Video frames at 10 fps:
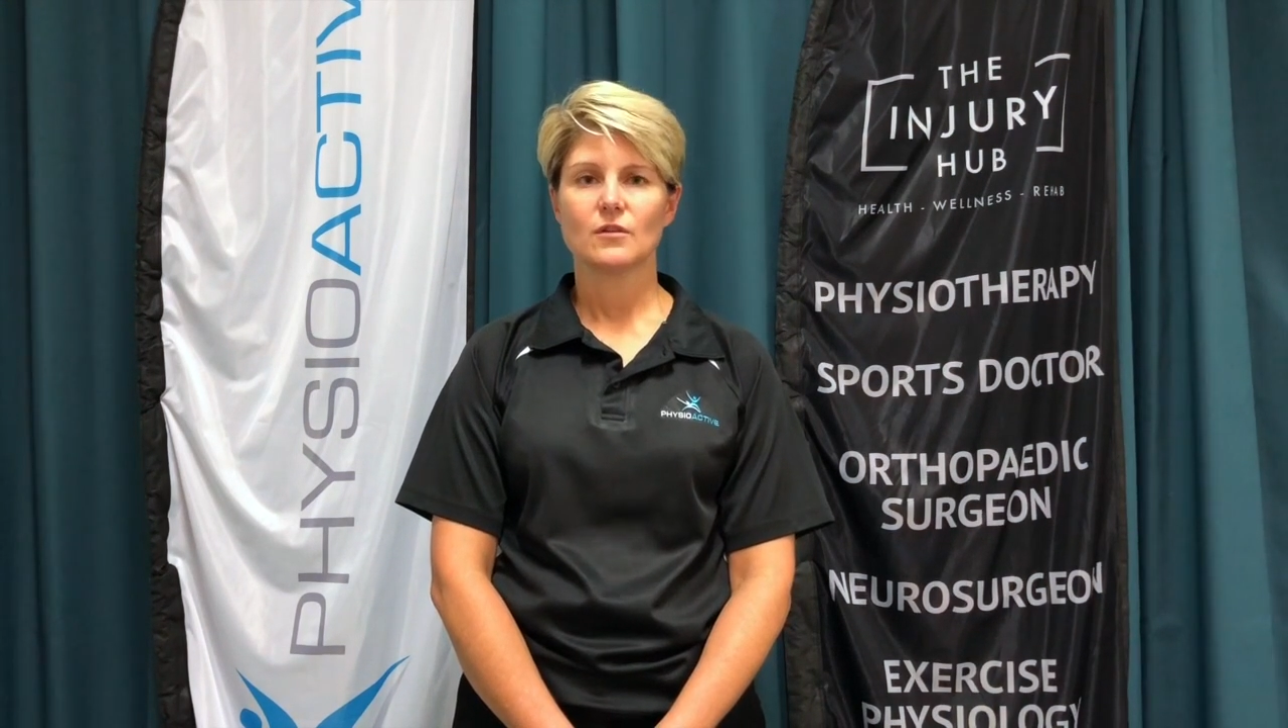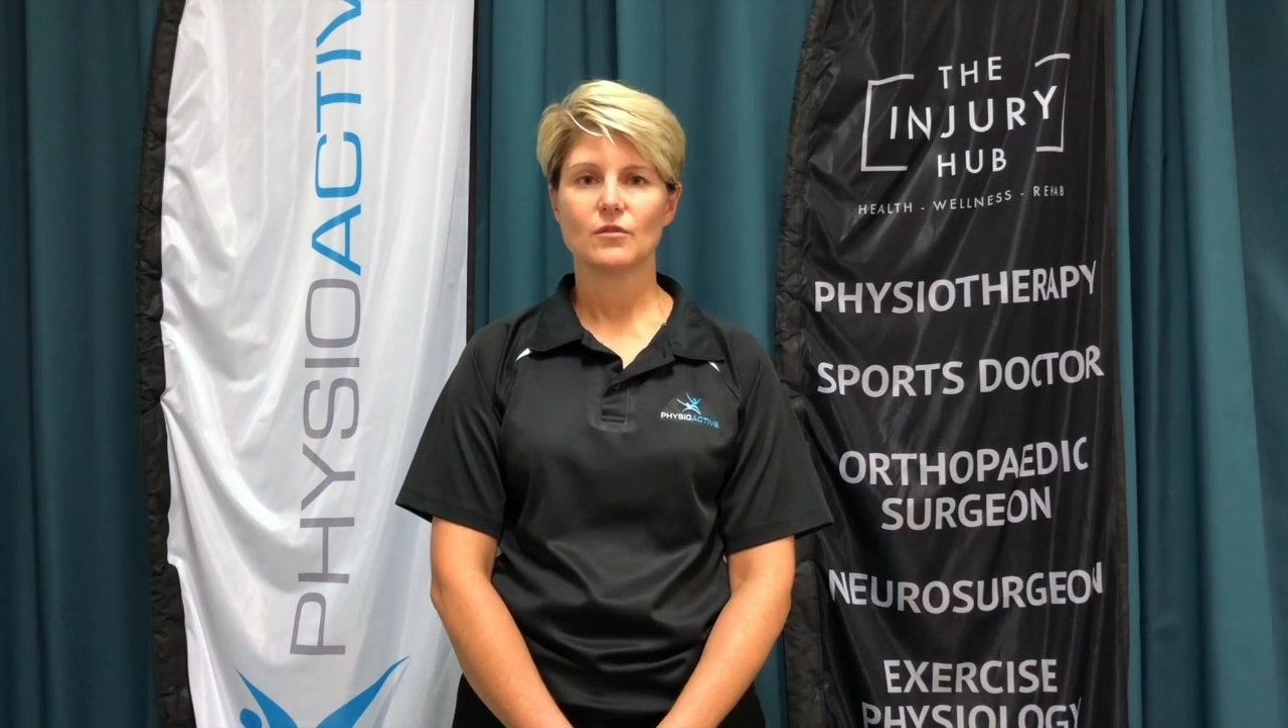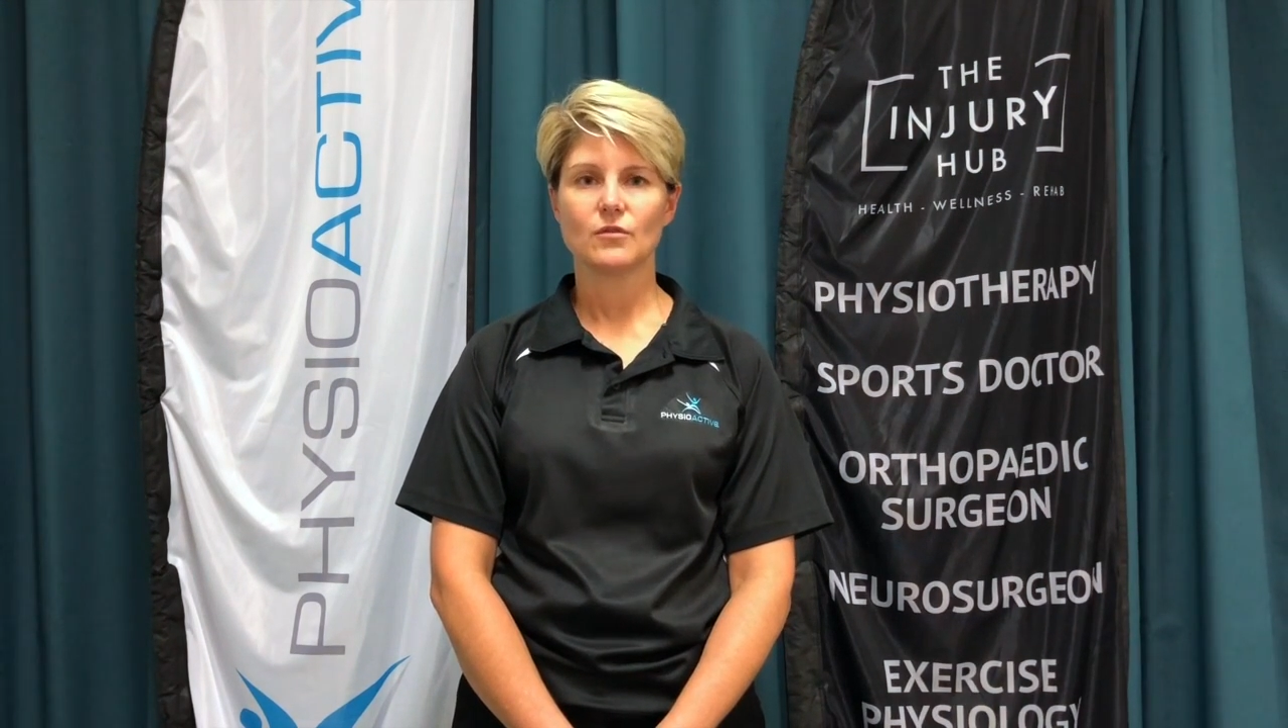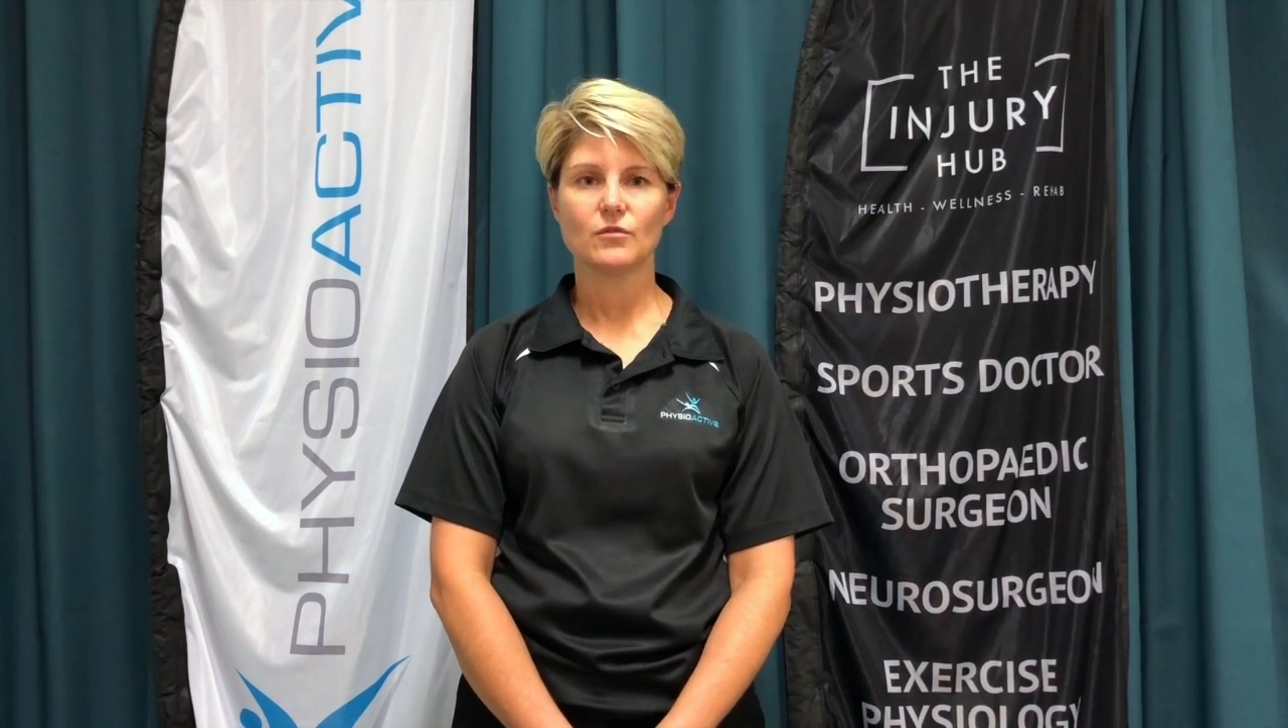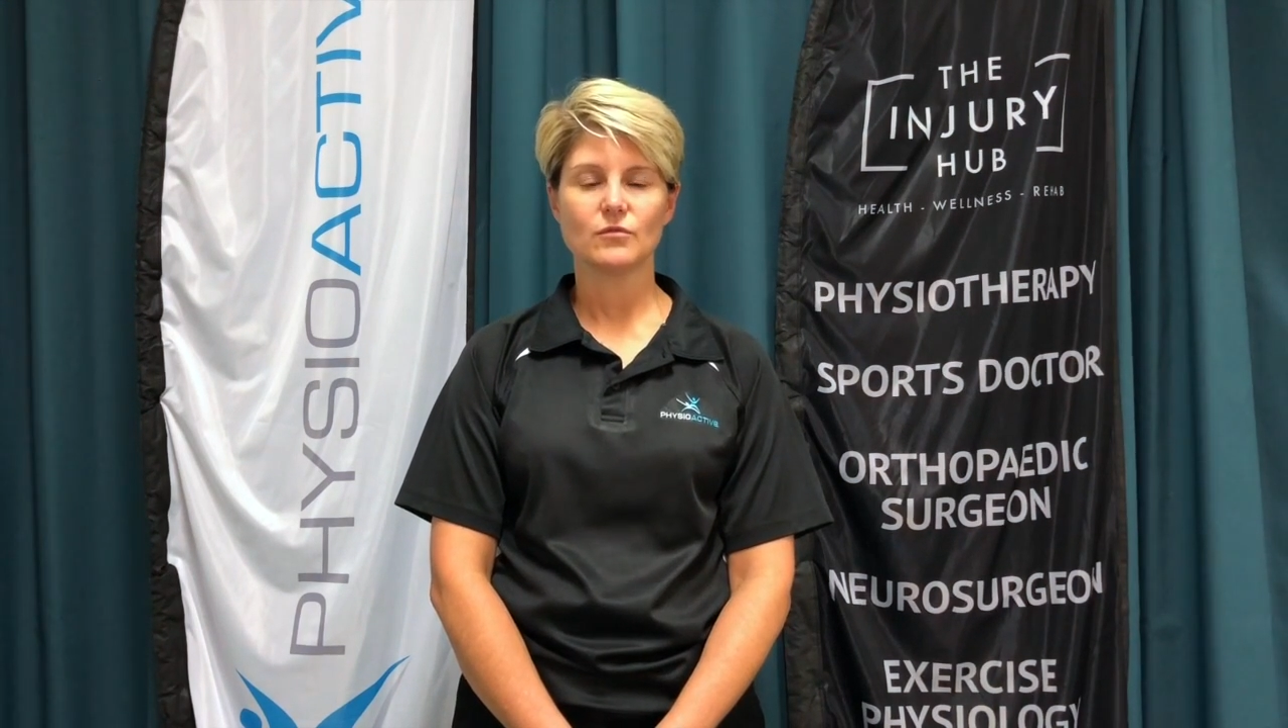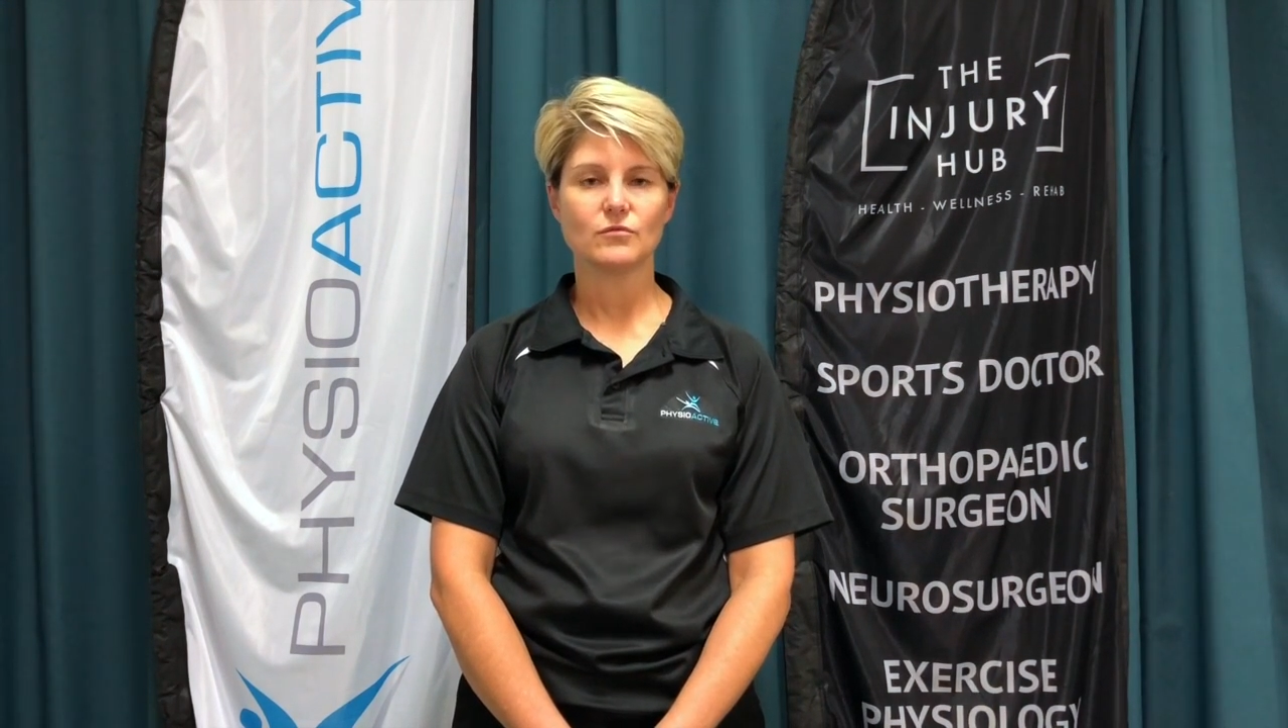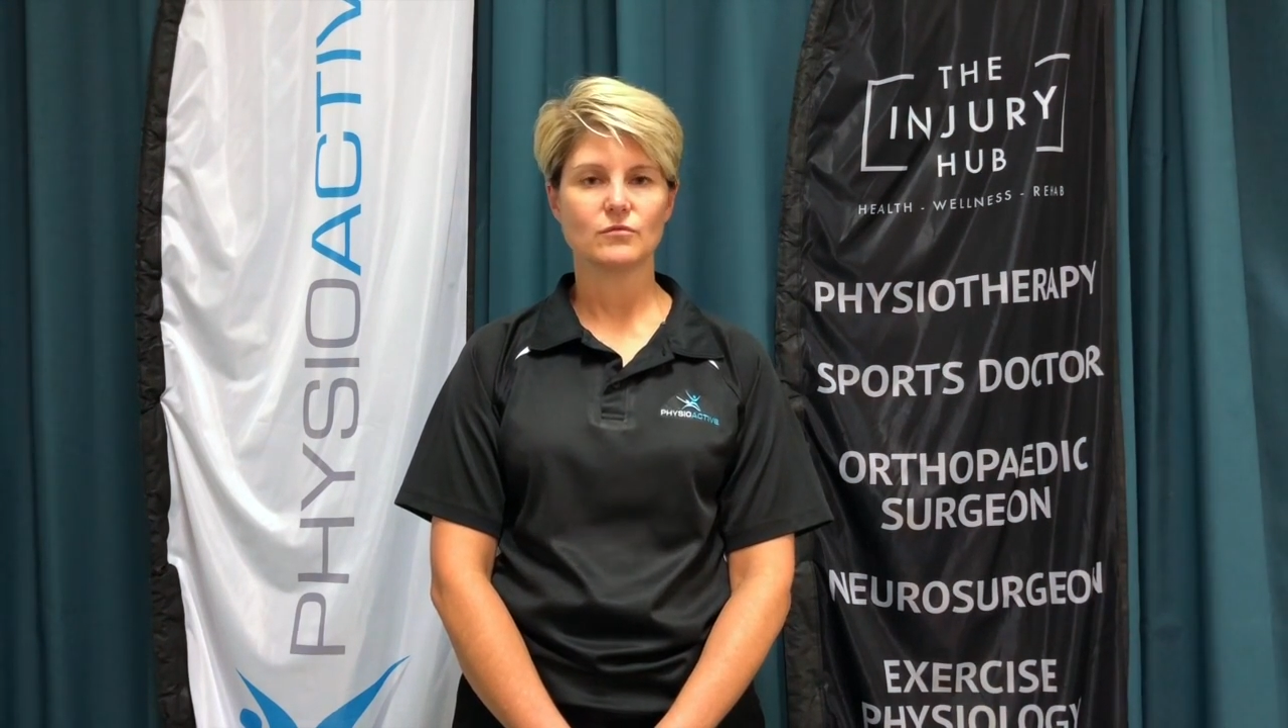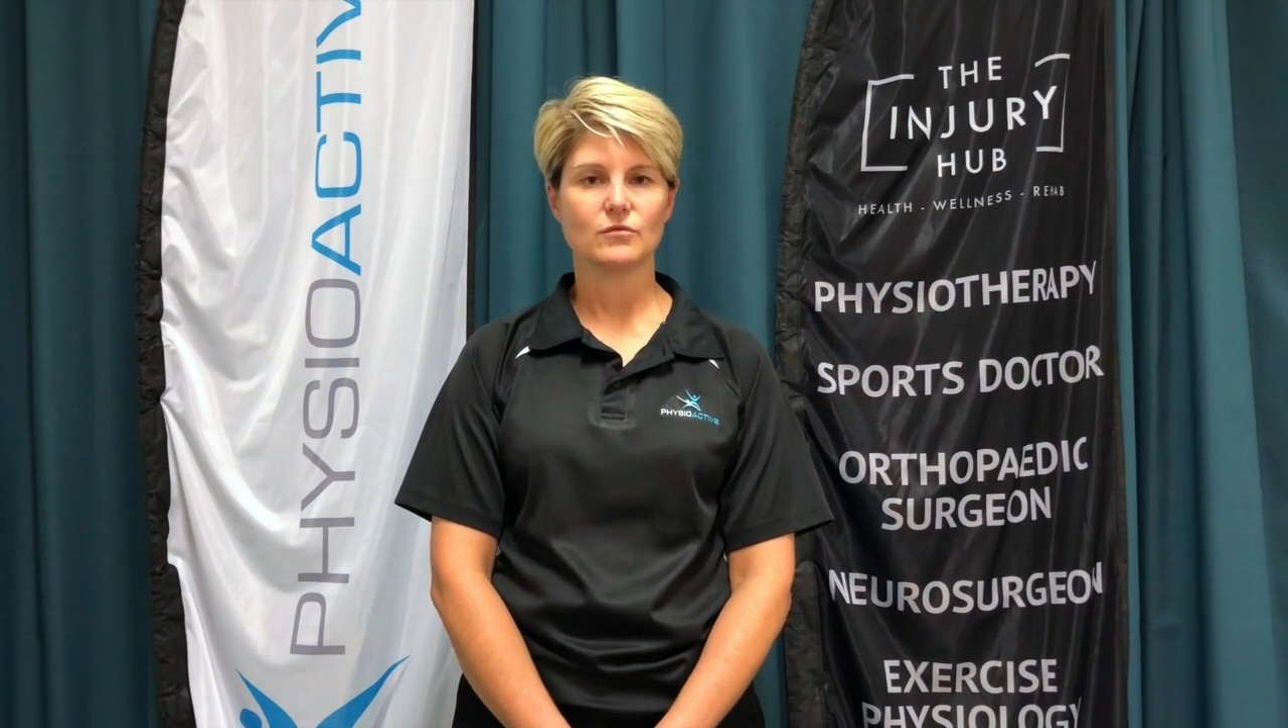who